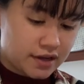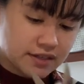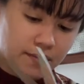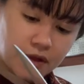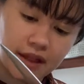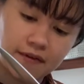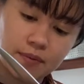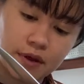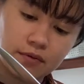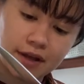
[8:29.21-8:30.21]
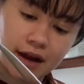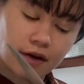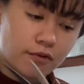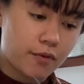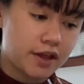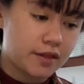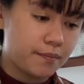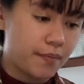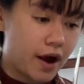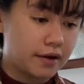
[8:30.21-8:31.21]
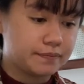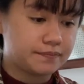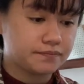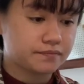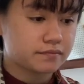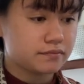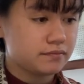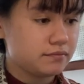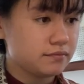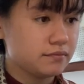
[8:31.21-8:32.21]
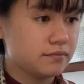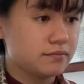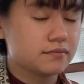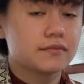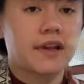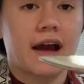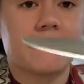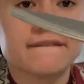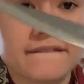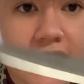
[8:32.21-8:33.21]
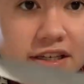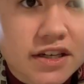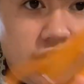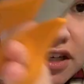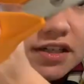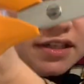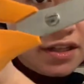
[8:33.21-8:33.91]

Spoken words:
something they have to be really careful with. But yeah, Fisker's,